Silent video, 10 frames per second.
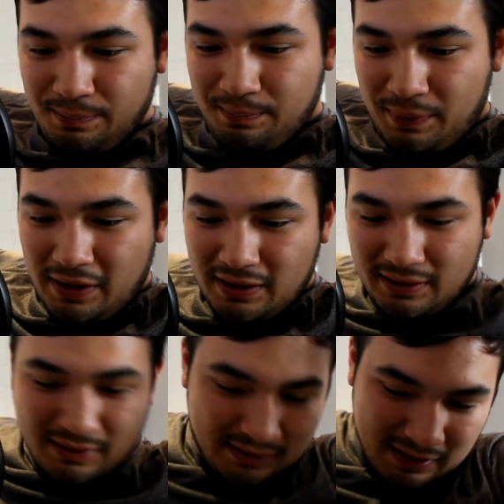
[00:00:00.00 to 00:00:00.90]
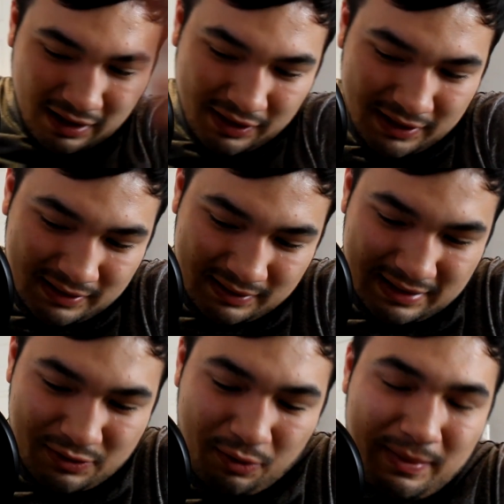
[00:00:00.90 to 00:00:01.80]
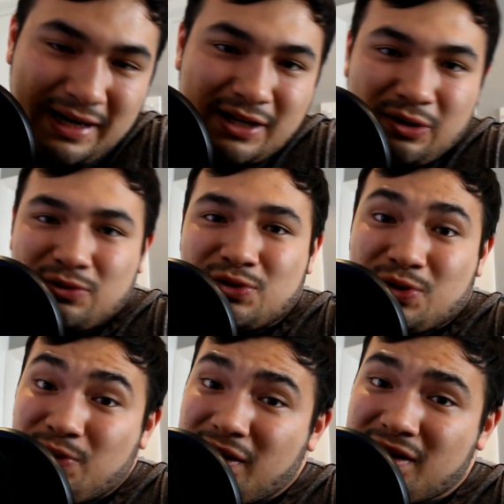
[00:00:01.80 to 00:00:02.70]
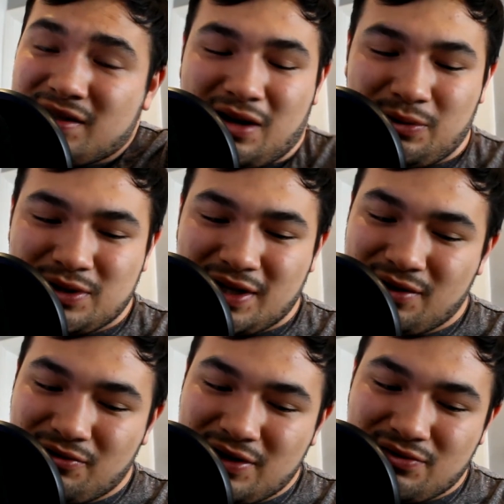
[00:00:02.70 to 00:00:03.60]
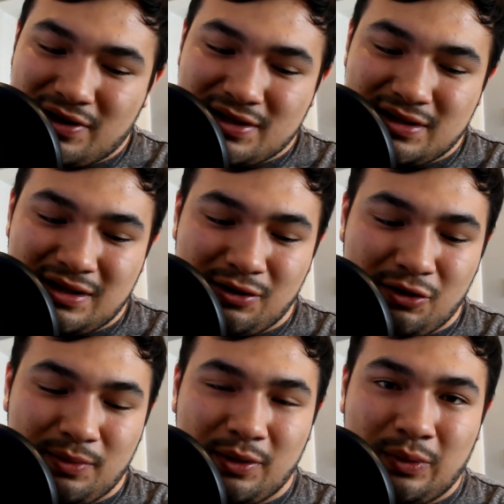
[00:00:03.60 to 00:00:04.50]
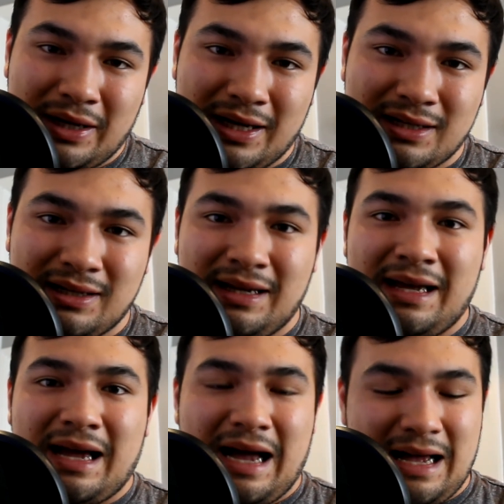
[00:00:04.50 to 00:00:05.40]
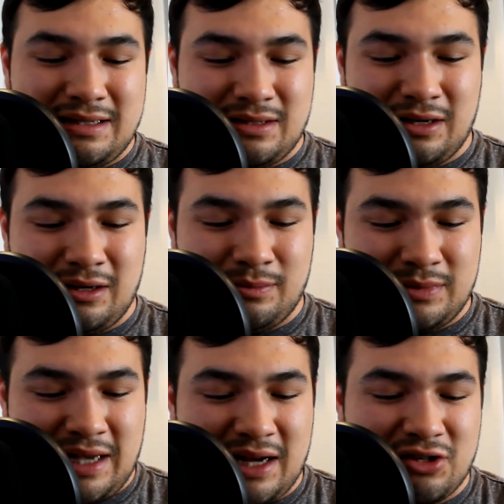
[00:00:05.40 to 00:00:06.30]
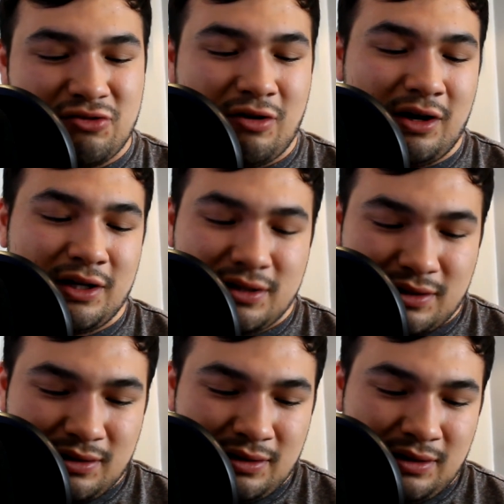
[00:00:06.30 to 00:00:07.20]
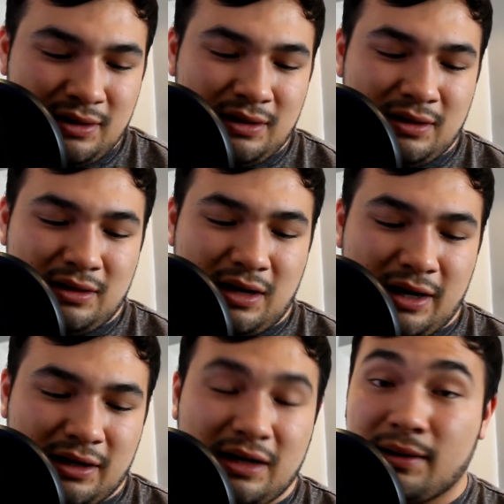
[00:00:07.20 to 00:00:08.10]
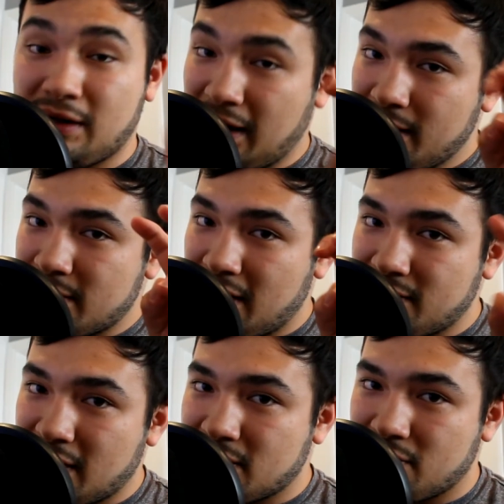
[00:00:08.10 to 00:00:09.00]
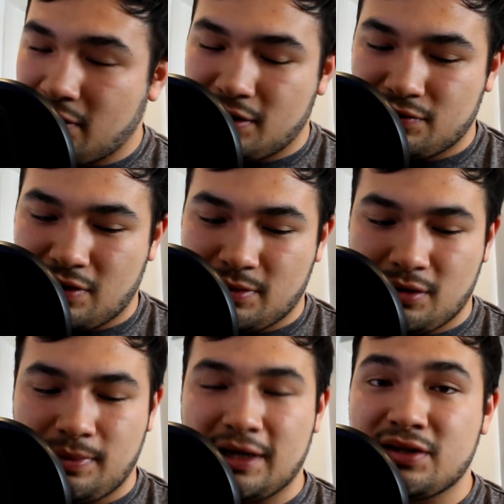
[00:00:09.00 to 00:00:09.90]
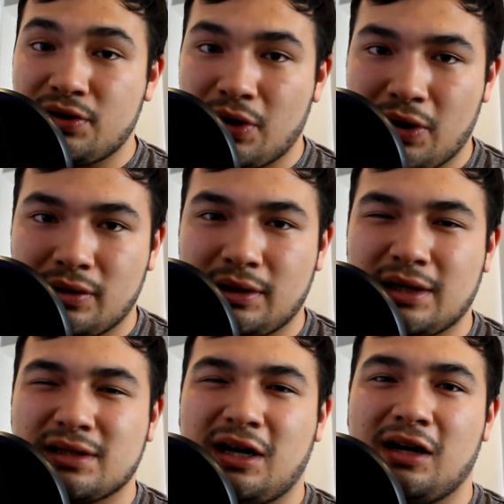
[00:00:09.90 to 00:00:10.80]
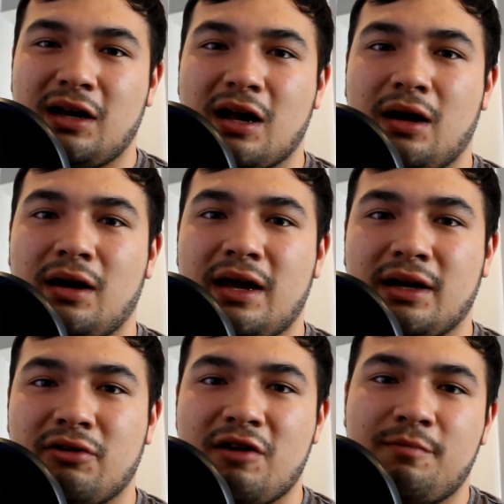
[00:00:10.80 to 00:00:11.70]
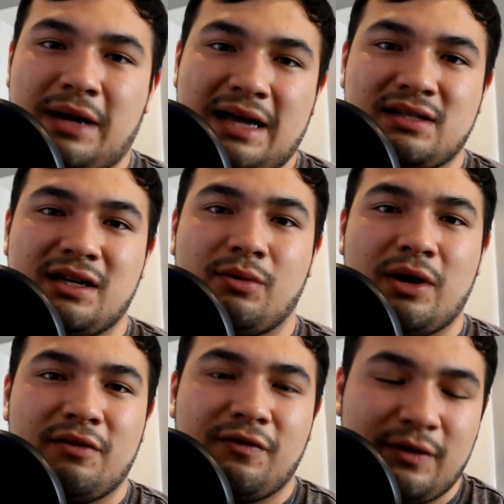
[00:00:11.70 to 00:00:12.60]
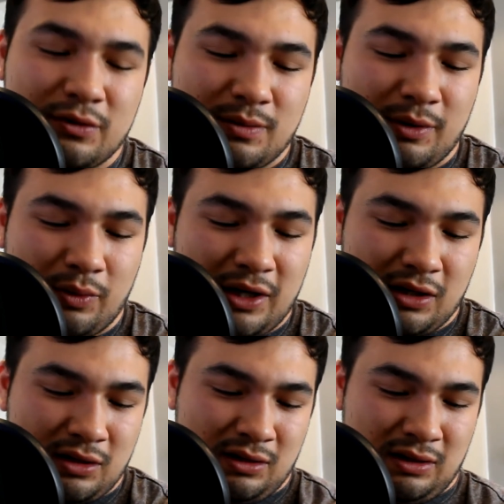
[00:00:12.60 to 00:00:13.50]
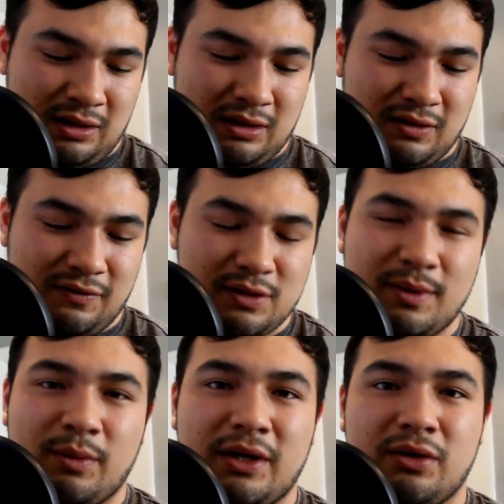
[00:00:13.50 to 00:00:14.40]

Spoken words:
but I think there's not many cons to this. I would say the wrist rest is a little bit weird. It has texturized, like it claims to have texturized rubber, but it's not. It's kind of like a engraved plastic where it feels a bit weird. It feels a bit weird